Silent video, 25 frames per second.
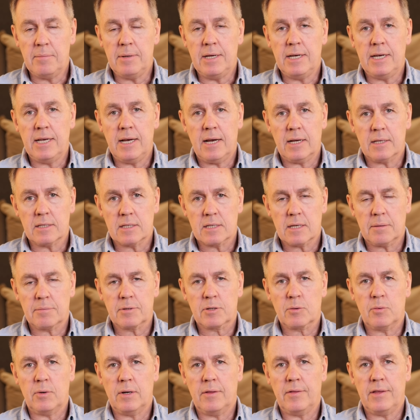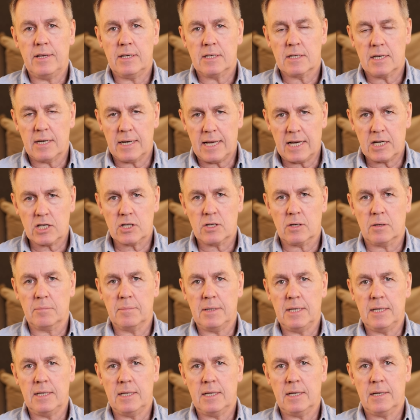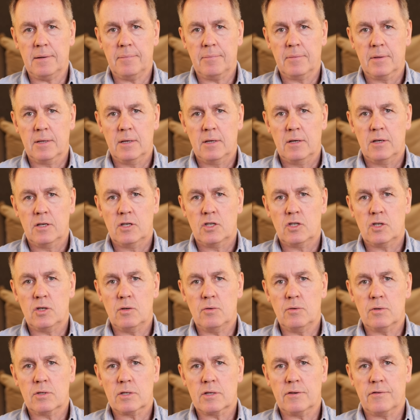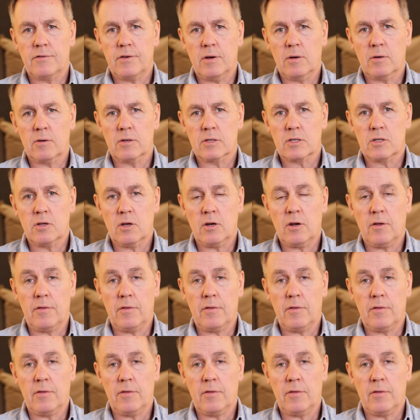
media and subsequently the international media choose to focus not